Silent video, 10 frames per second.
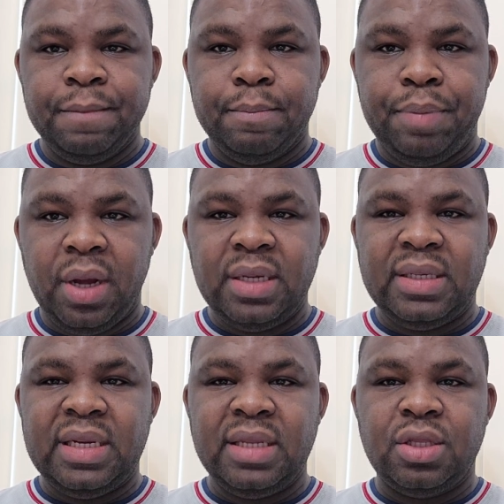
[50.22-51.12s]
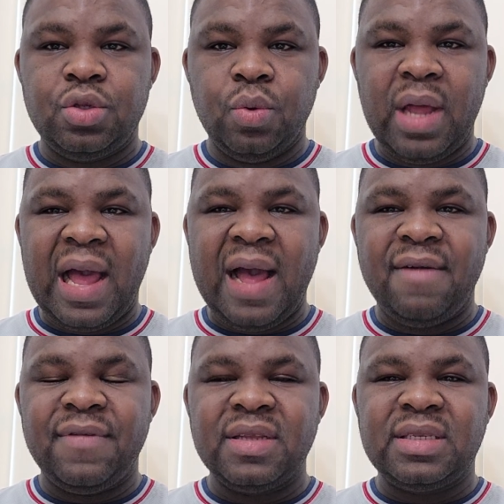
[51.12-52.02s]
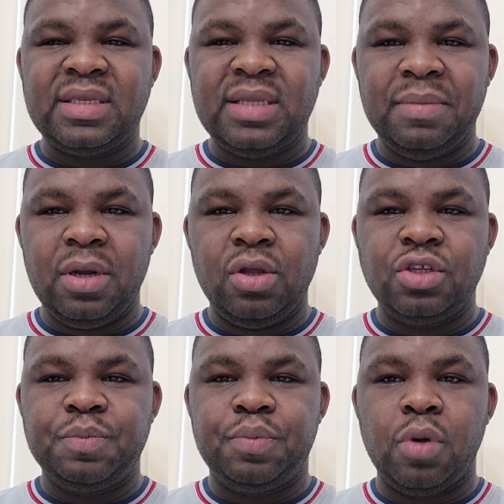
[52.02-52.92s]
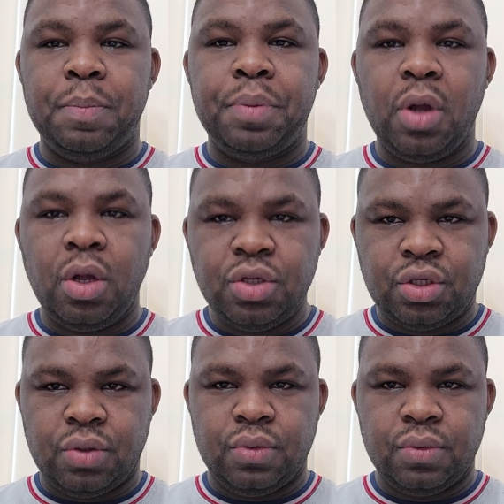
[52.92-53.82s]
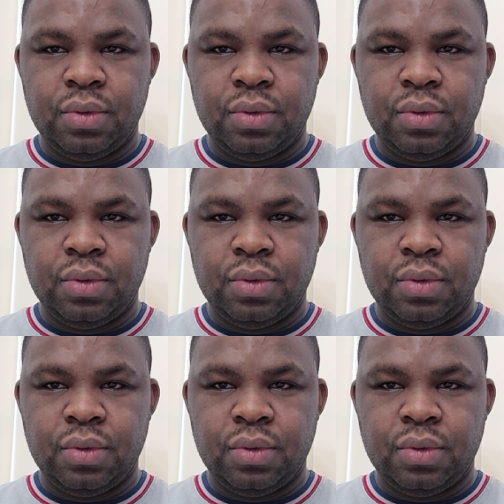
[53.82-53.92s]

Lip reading: But they do have a stimulus proposal.